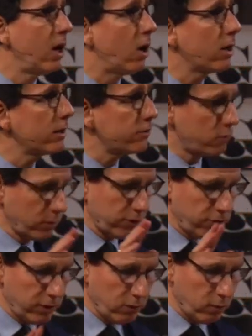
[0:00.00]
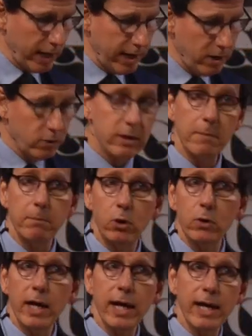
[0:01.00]
artists were still around
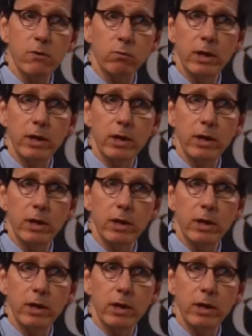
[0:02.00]
Monet,